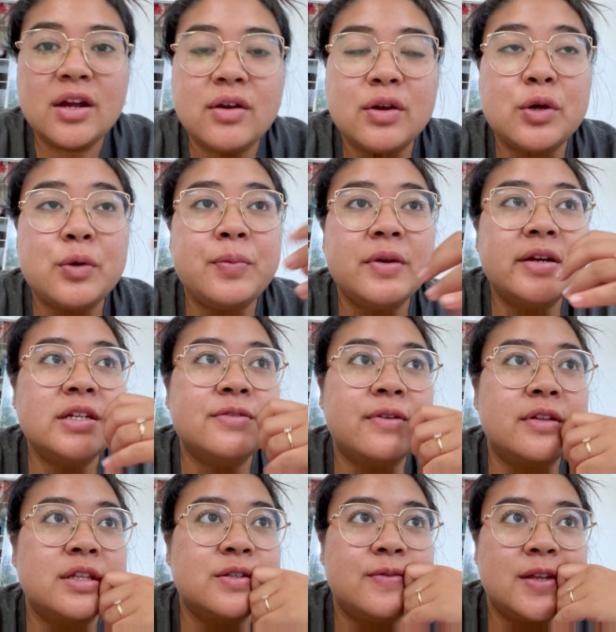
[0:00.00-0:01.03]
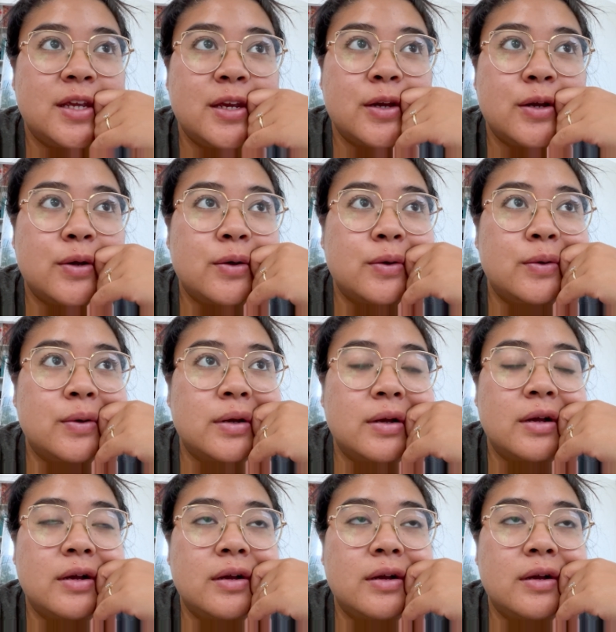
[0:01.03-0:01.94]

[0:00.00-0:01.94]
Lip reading: I hope you guys found this video